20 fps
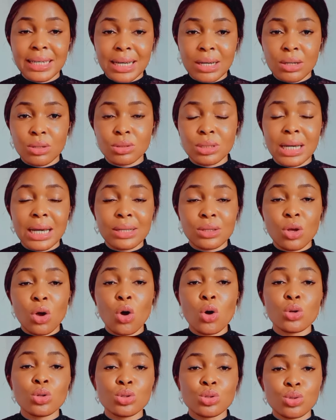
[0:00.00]
out, and
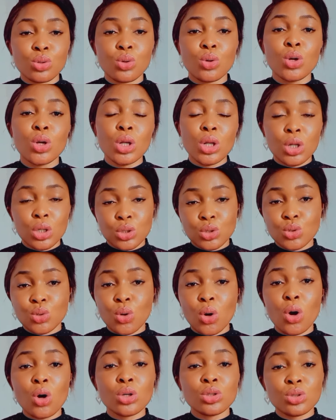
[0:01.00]
also
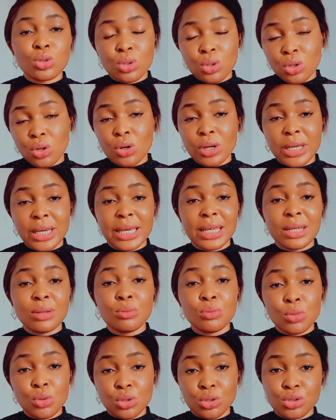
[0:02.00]
to lock in
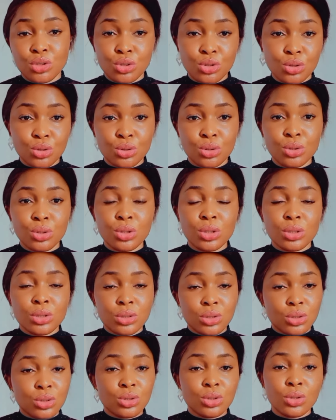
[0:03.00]
moisture
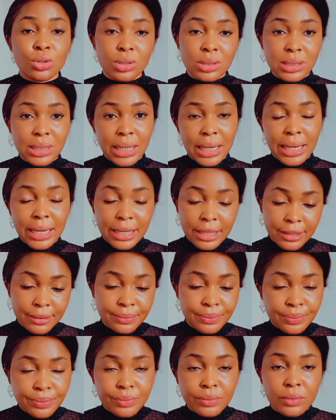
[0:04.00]
to your skin.
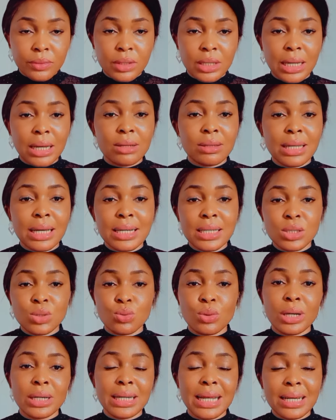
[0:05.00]
Now that's
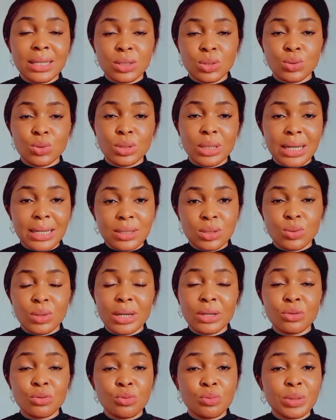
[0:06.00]
why
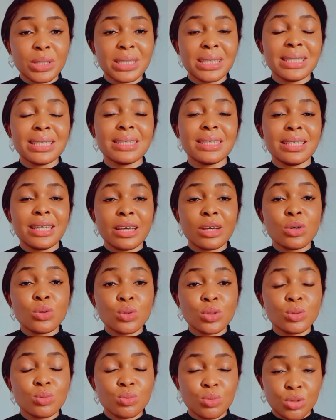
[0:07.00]
you'll be needing a
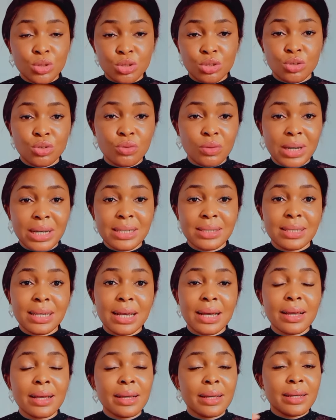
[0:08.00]
good
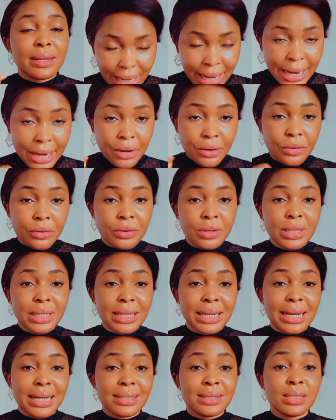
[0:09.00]
moisturizer.
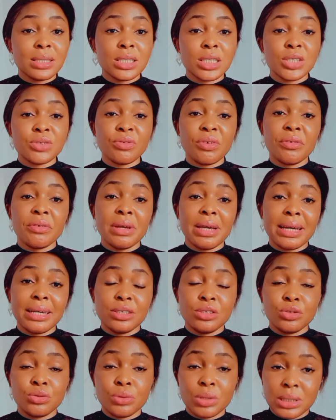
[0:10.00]
Hyaluronic acid is very
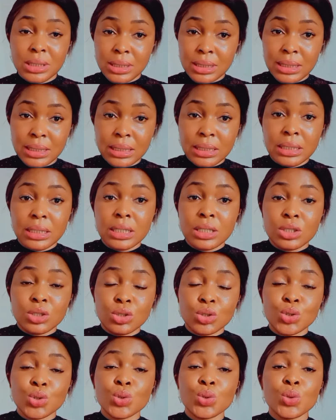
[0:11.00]

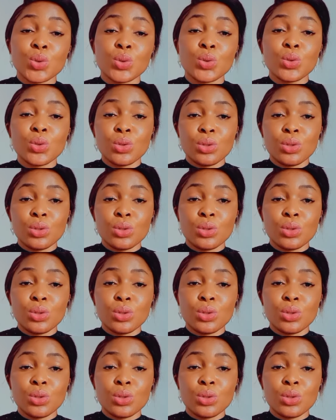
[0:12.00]
hydrating, so